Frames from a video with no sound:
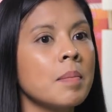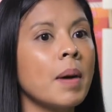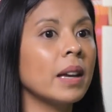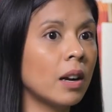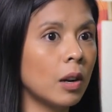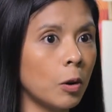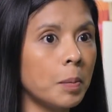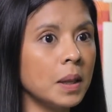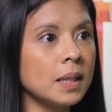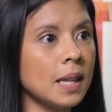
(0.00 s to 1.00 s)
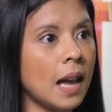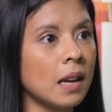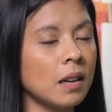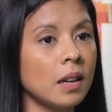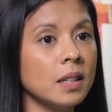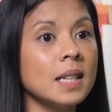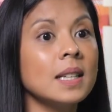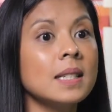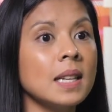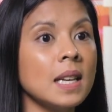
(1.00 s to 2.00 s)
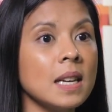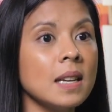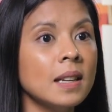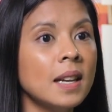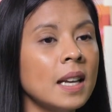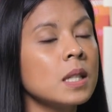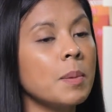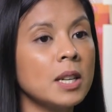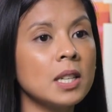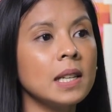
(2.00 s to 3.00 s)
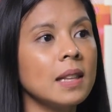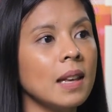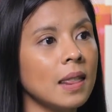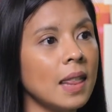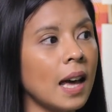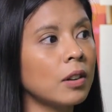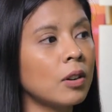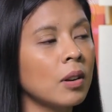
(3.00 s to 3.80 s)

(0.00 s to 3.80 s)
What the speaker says: by our global standards is key, especially that